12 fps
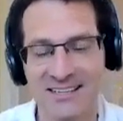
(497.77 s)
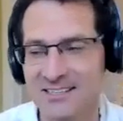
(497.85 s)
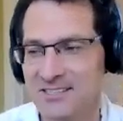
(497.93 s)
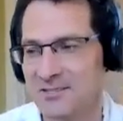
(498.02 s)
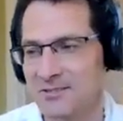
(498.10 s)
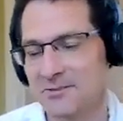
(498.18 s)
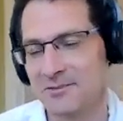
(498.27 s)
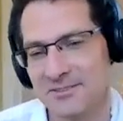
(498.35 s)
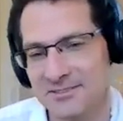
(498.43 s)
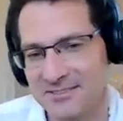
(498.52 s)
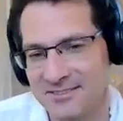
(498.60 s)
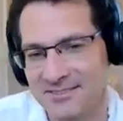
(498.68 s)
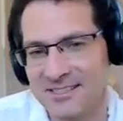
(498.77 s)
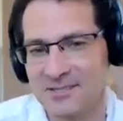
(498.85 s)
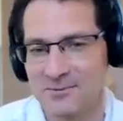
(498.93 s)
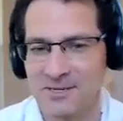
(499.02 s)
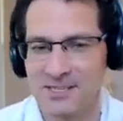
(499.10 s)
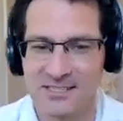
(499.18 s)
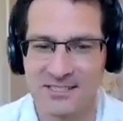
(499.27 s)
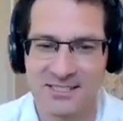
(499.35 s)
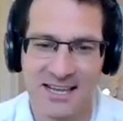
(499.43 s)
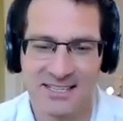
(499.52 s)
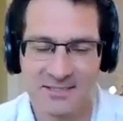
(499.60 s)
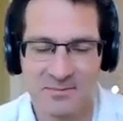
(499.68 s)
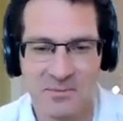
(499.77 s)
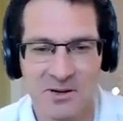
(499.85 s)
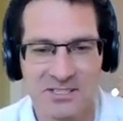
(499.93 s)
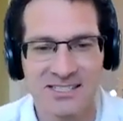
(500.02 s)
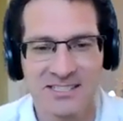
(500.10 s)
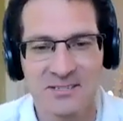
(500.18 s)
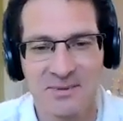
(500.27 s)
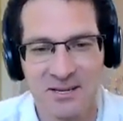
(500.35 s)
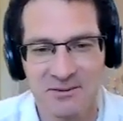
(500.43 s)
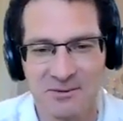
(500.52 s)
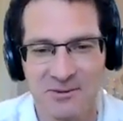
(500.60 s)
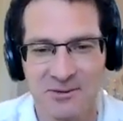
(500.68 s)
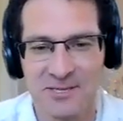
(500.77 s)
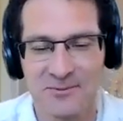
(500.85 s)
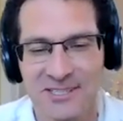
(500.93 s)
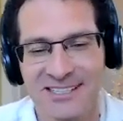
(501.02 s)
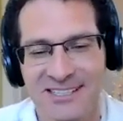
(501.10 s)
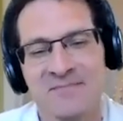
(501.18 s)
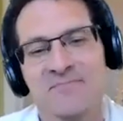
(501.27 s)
to this week's guest. We might tell us about who we've got this week.